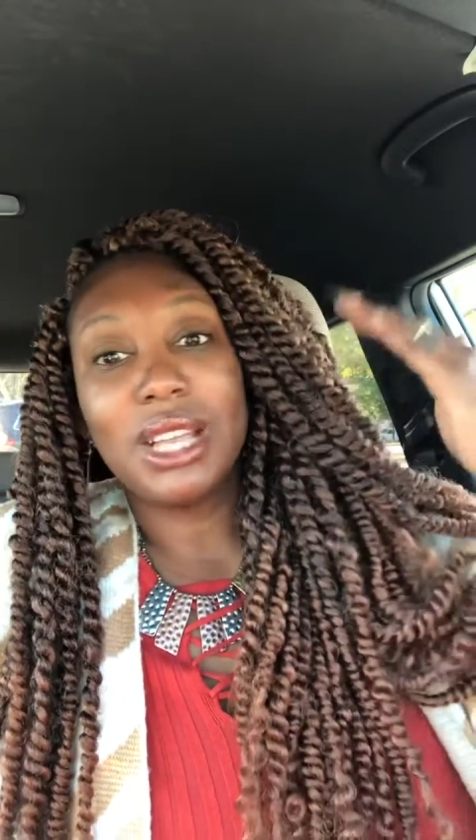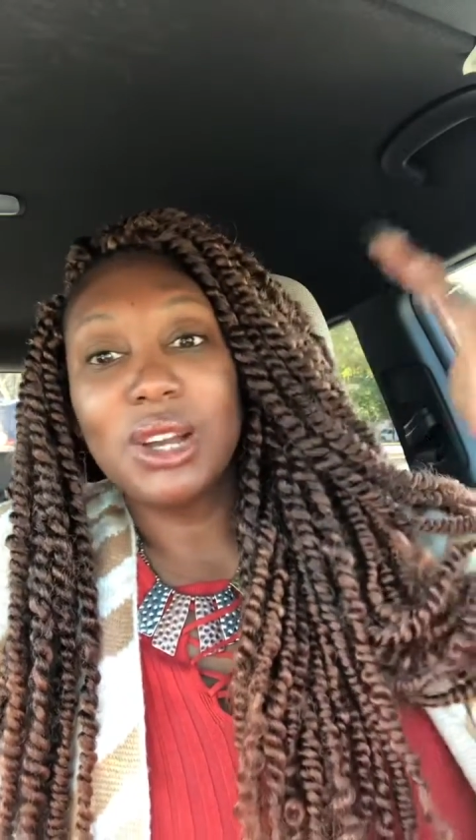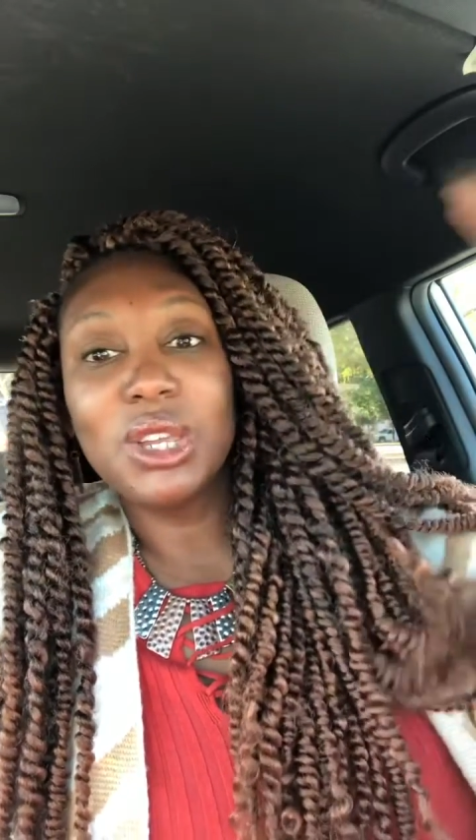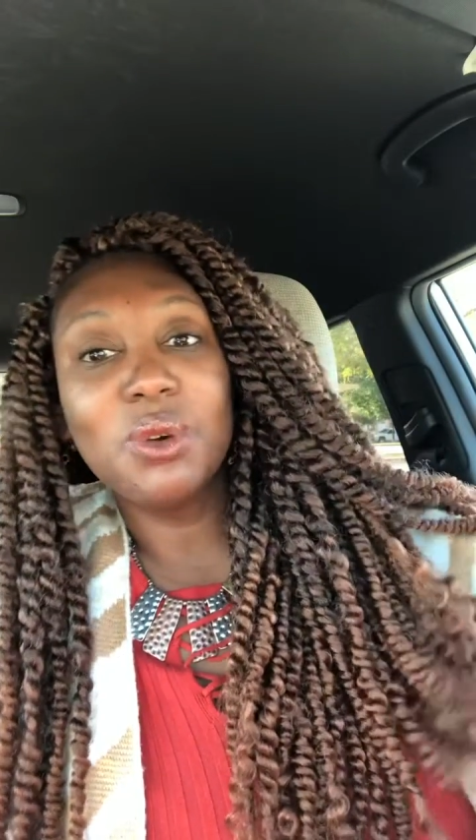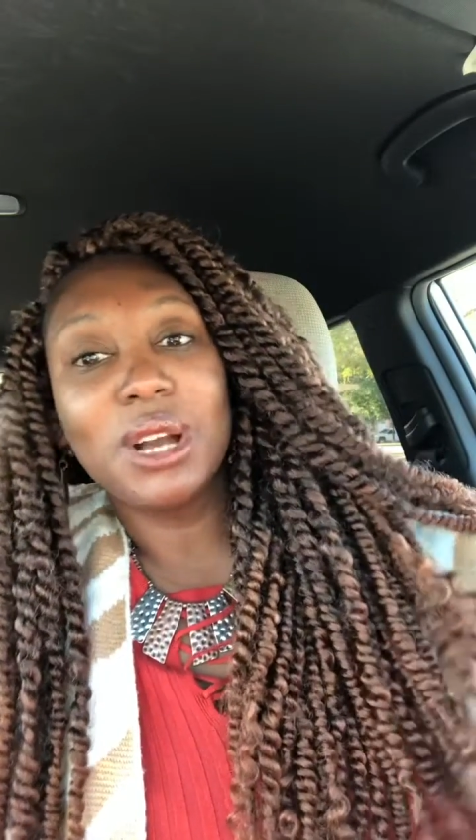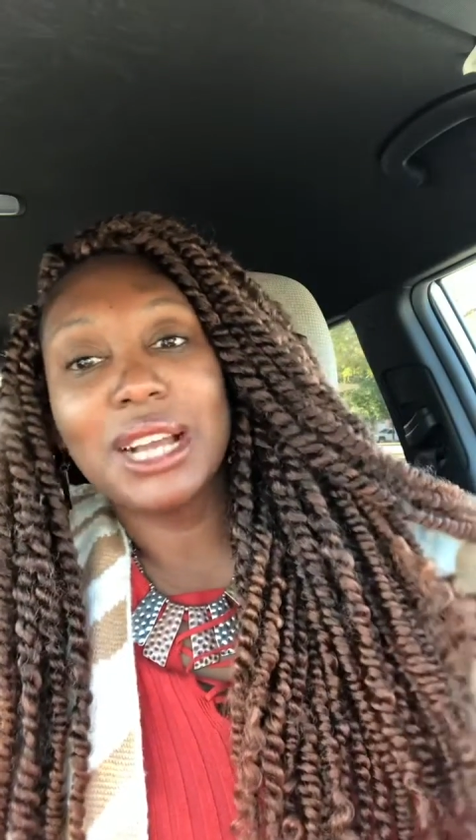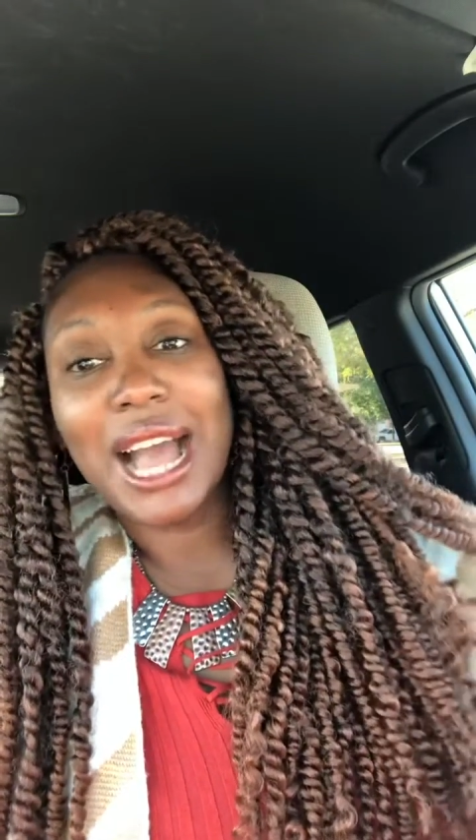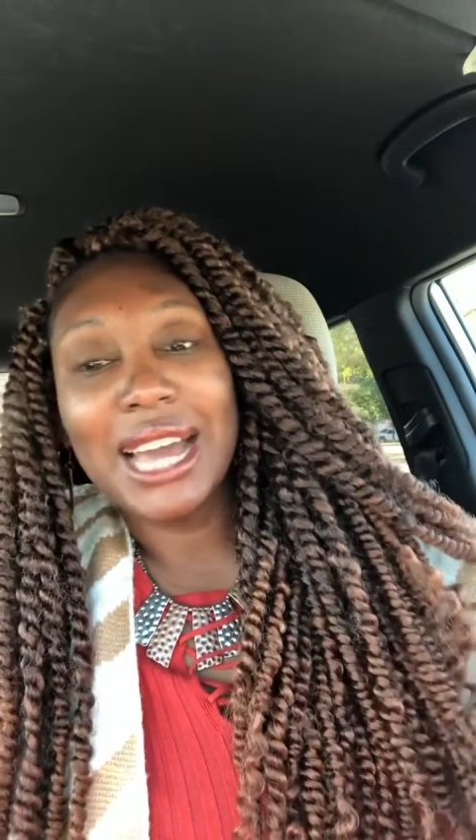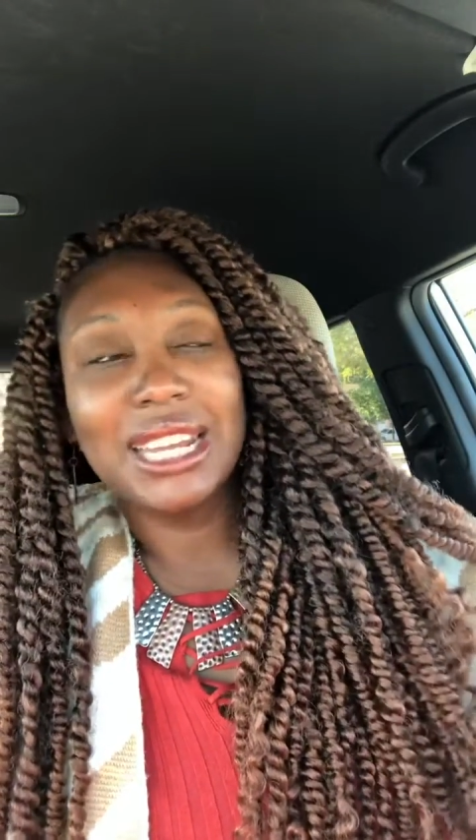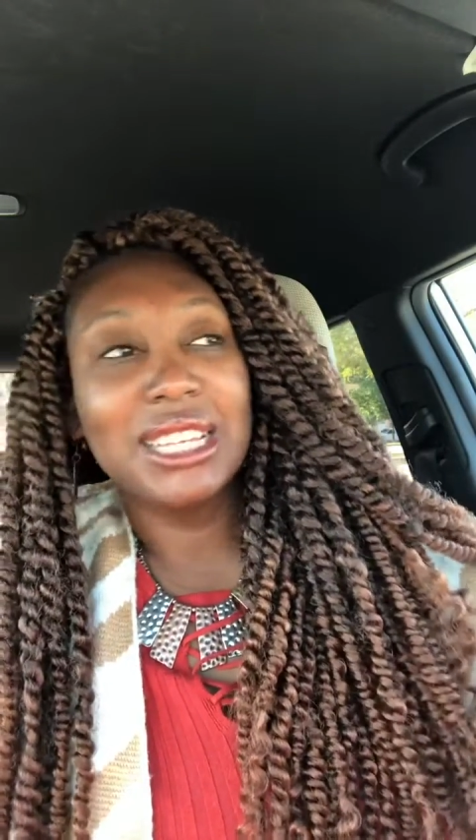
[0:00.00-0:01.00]
or you a
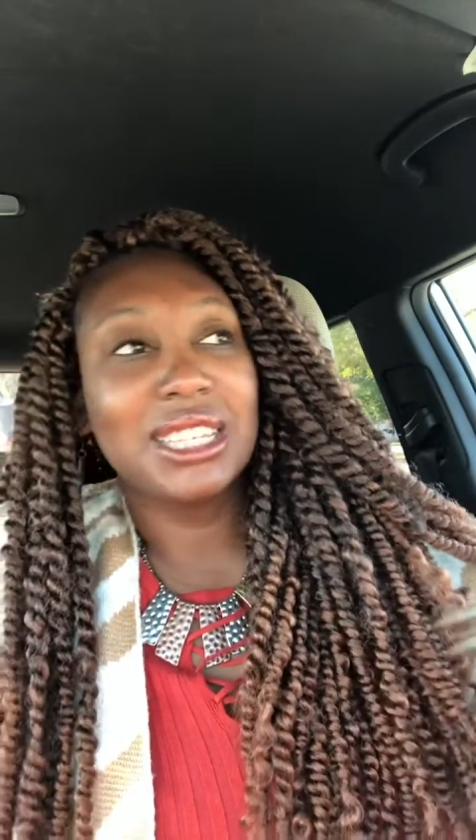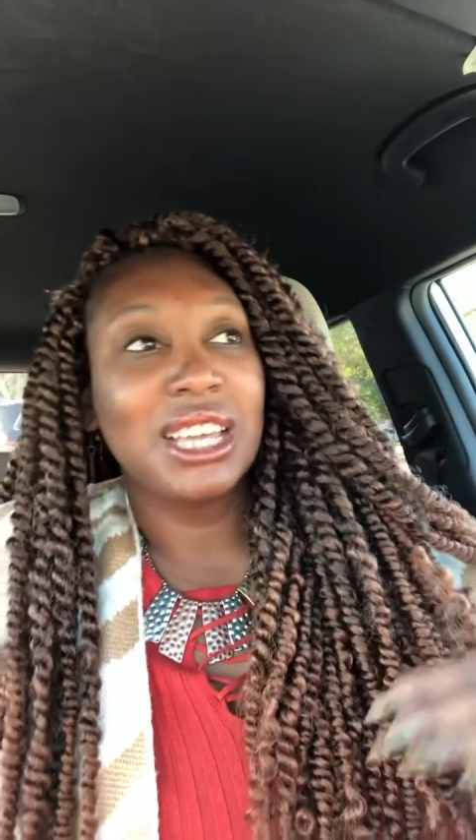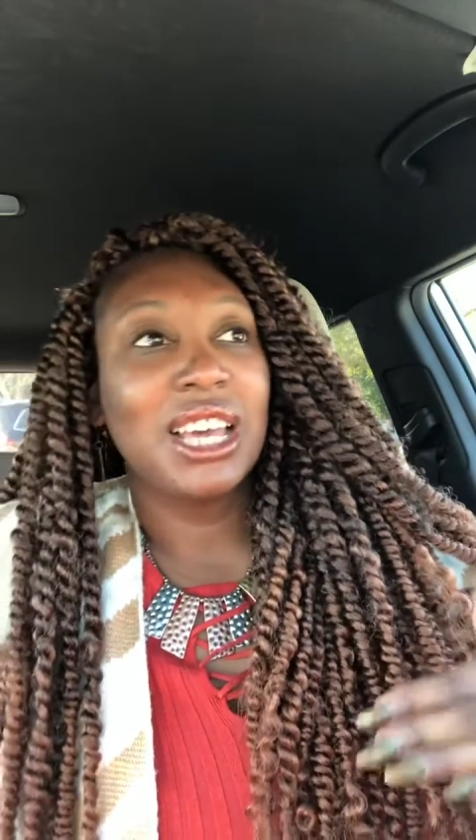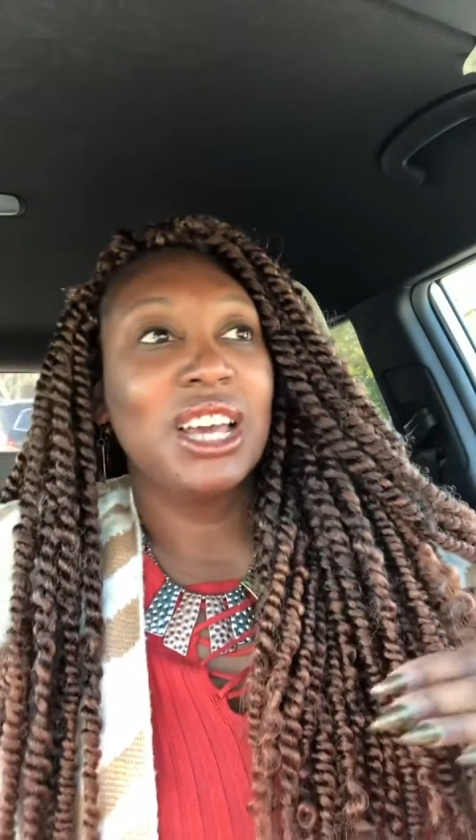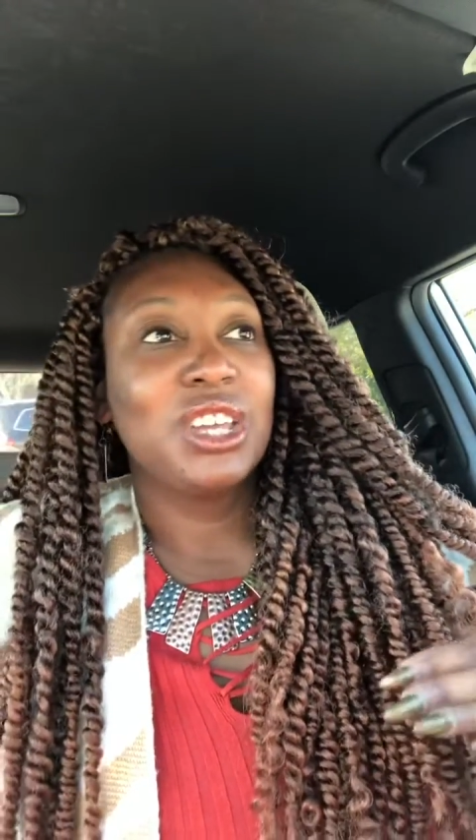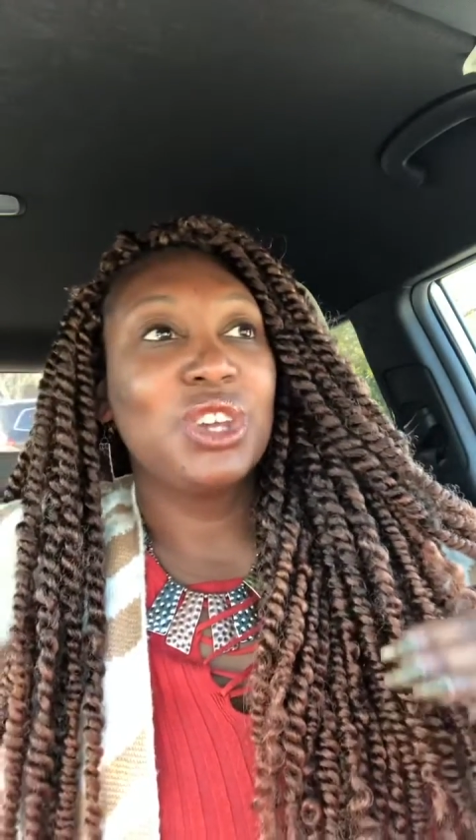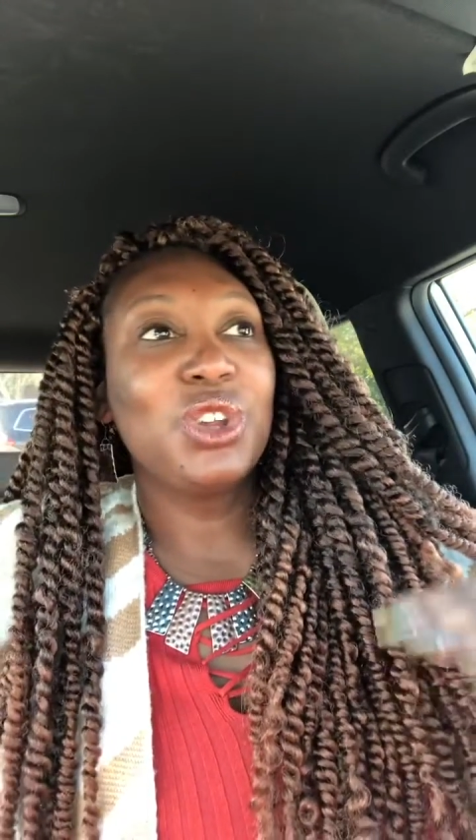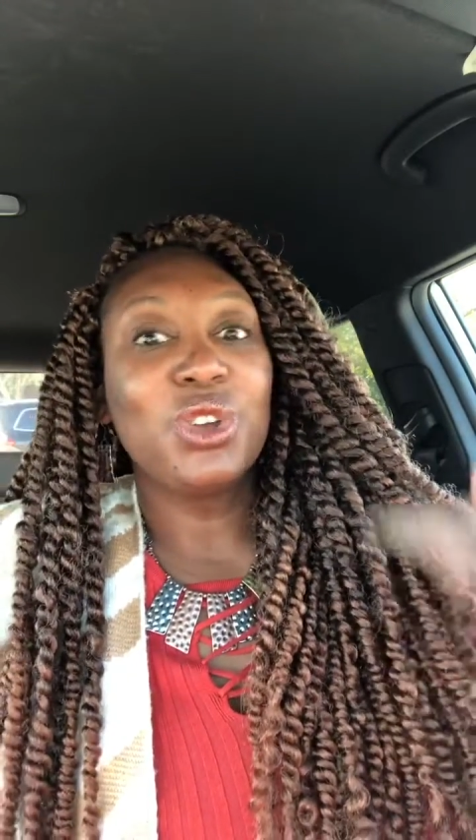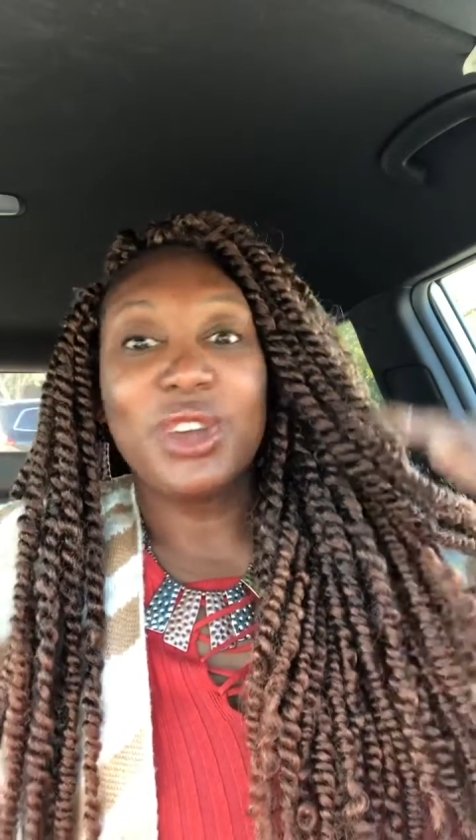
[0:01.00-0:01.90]
goddess, you